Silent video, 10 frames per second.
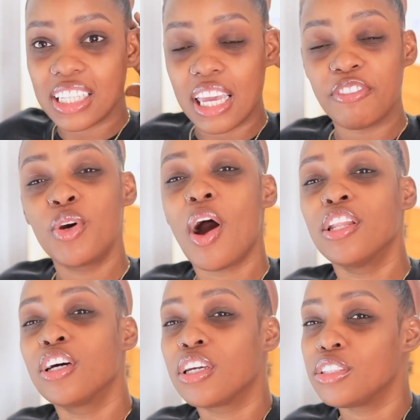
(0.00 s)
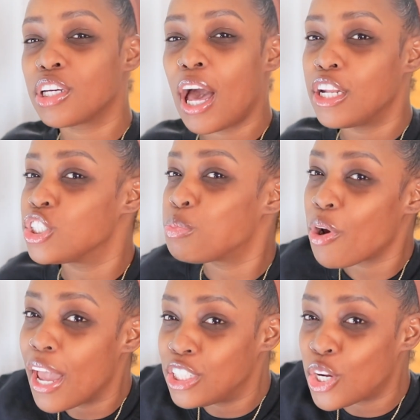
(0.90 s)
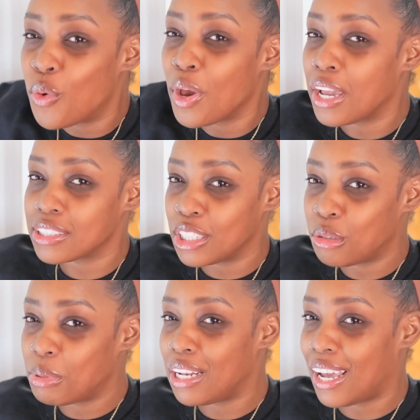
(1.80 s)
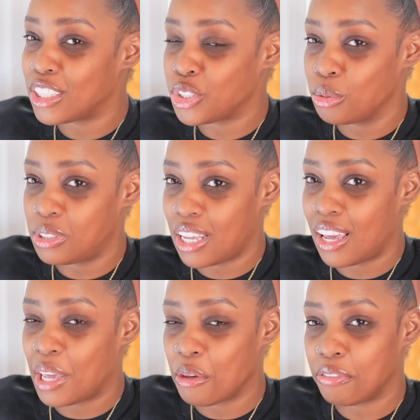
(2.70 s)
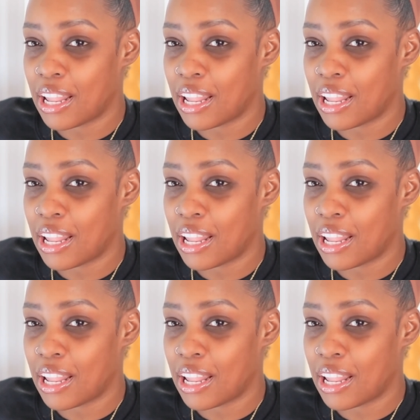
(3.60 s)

So if you are looking to kind of spread your wings a little bit like Troop said and